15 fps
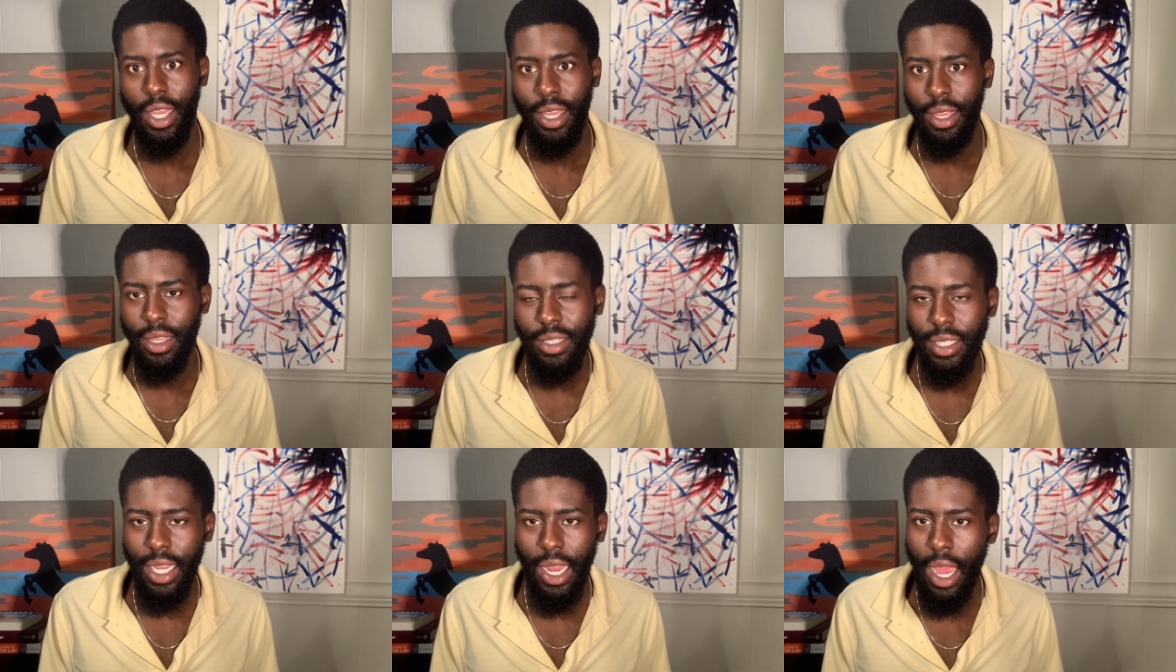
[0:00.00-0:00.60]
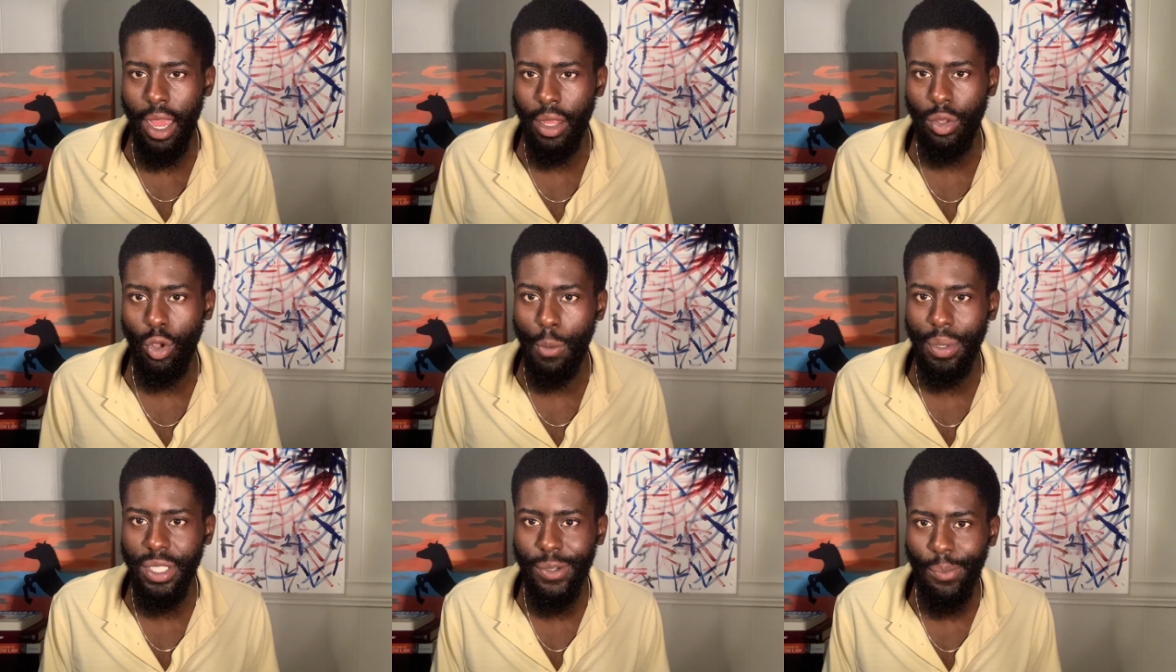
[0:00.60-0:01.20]
it's like,
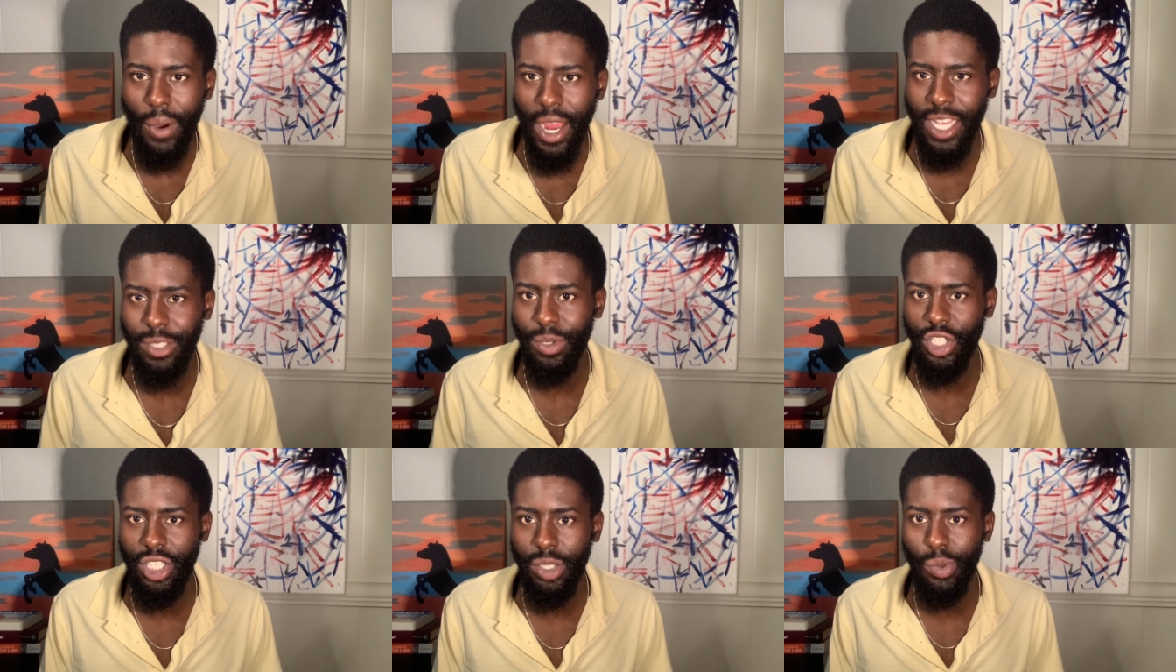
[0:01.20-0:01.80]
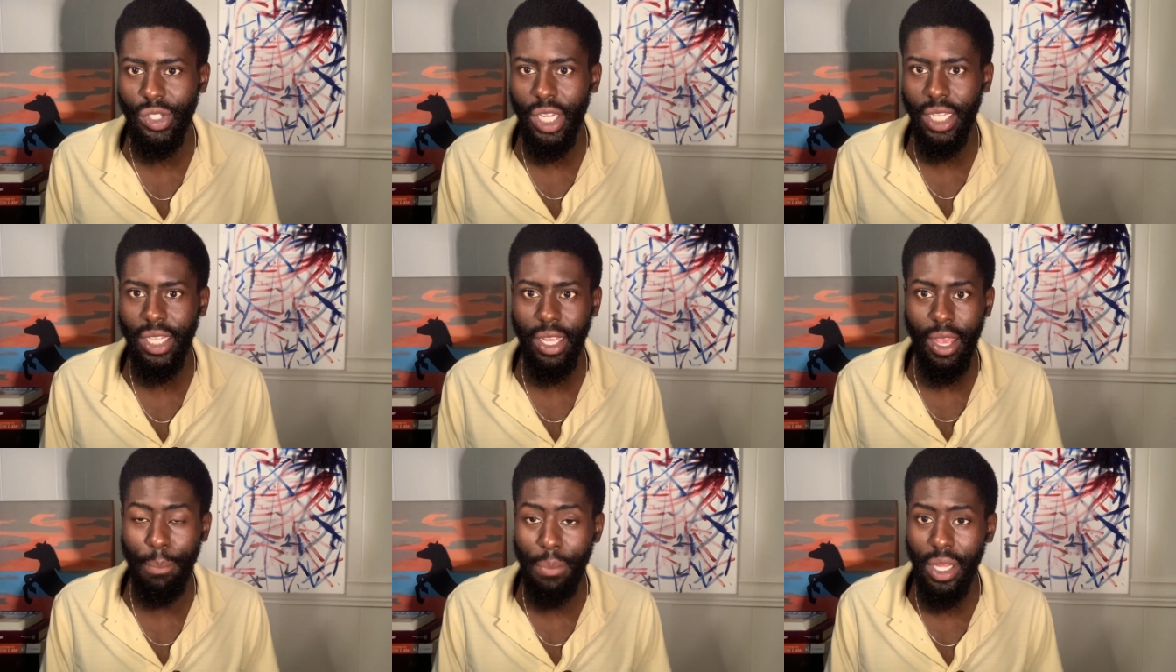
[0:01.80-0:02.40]
don't be surprised because she's
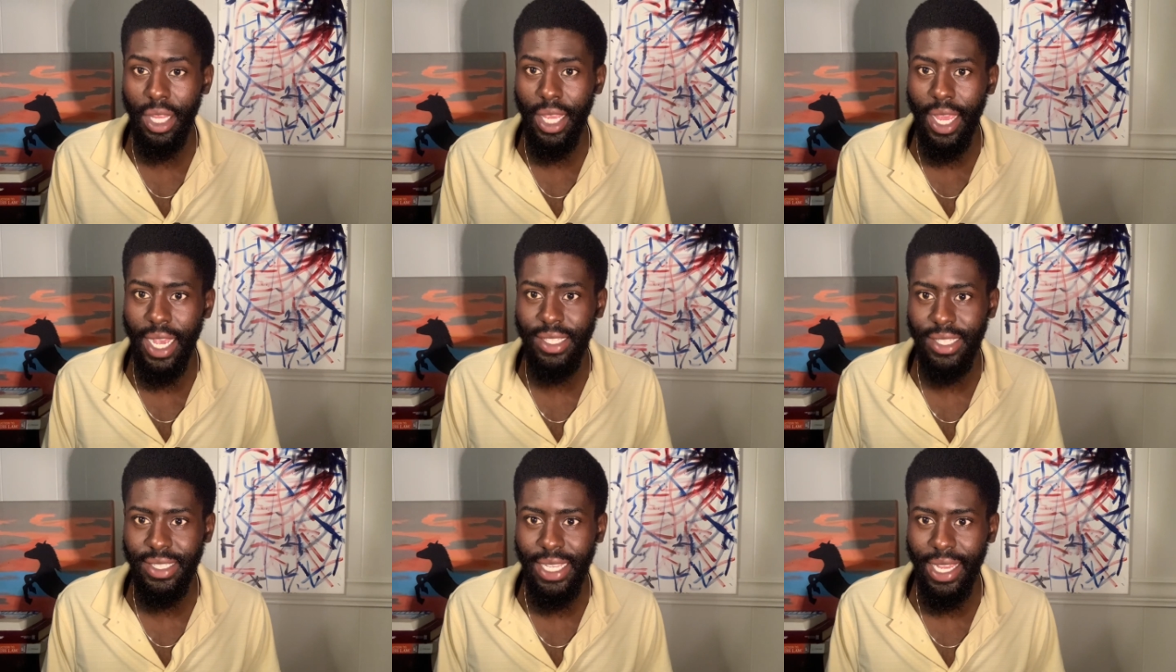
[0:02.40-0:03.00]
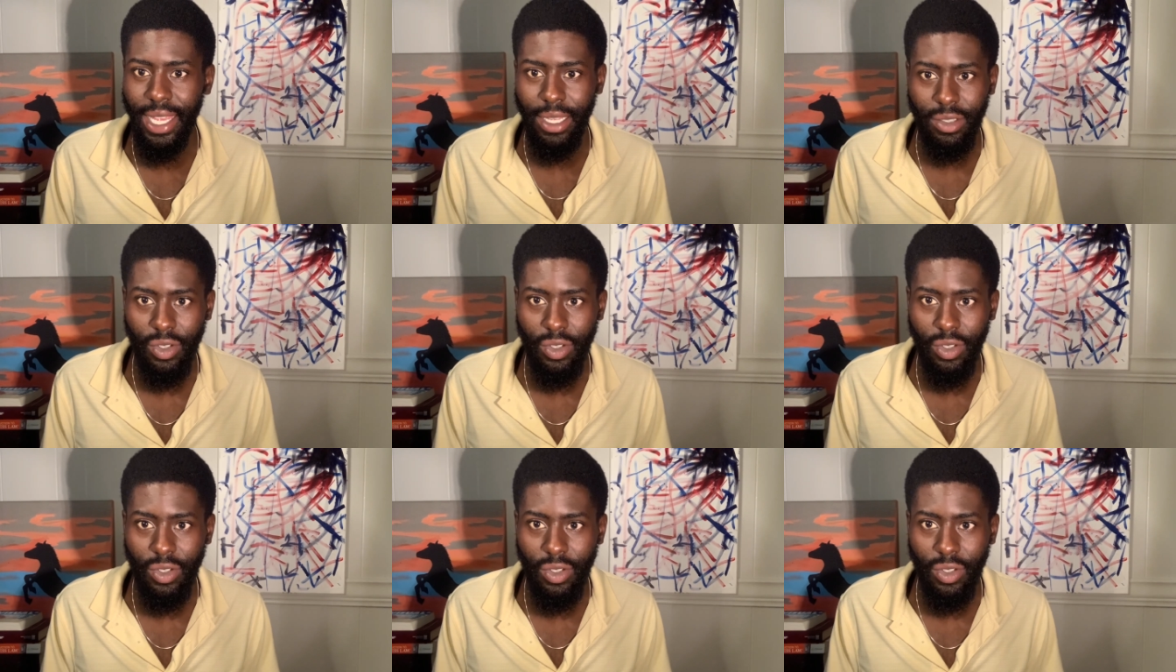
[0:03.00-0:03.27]
rejecting a million guys a second.